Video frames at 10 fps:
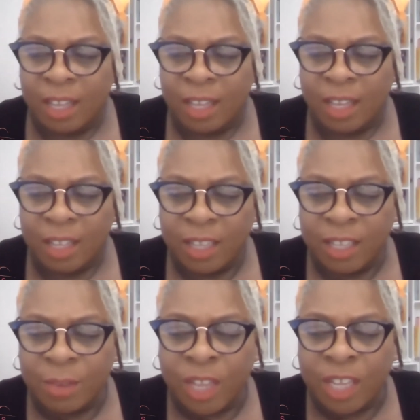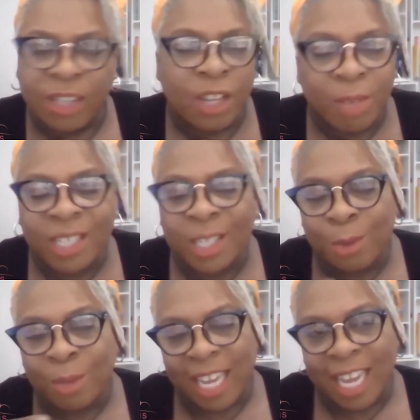that the communities would be
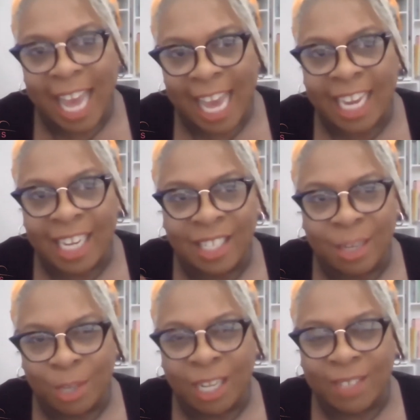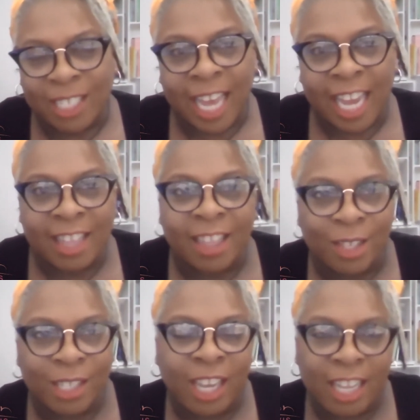engaged and would have a say in those
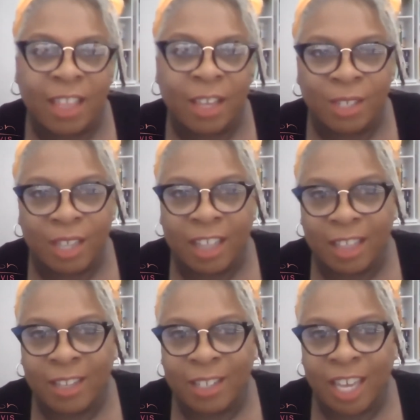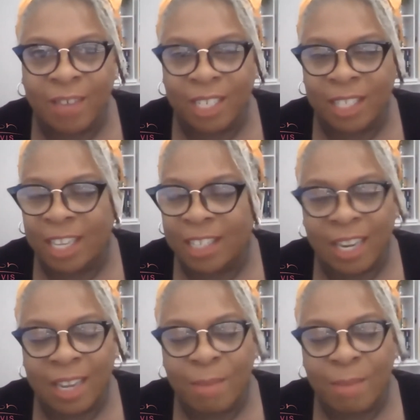services, and it made